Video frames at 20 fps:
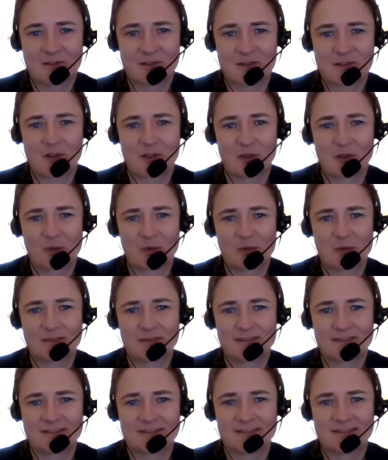or the goal.
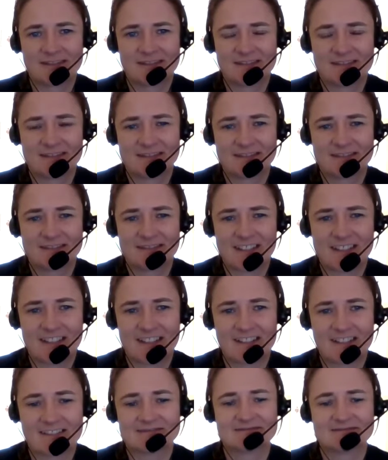Exactly.
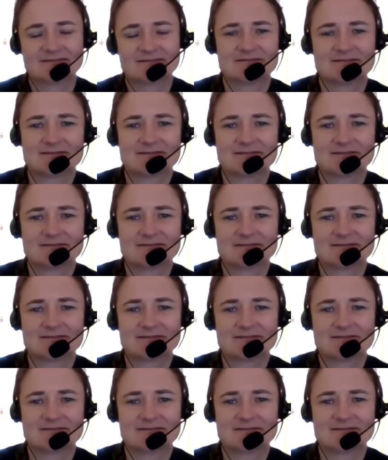Yeah.